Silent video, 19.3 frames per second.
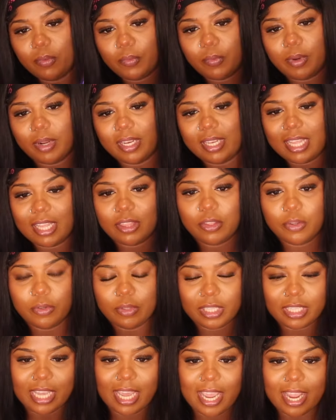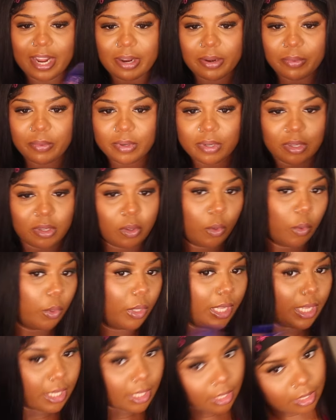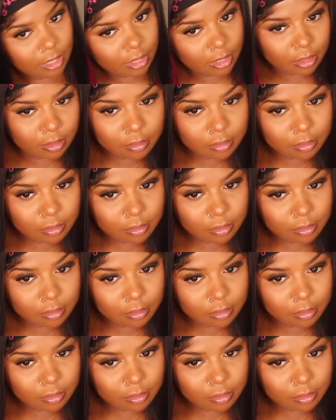Run that through the hair real quick.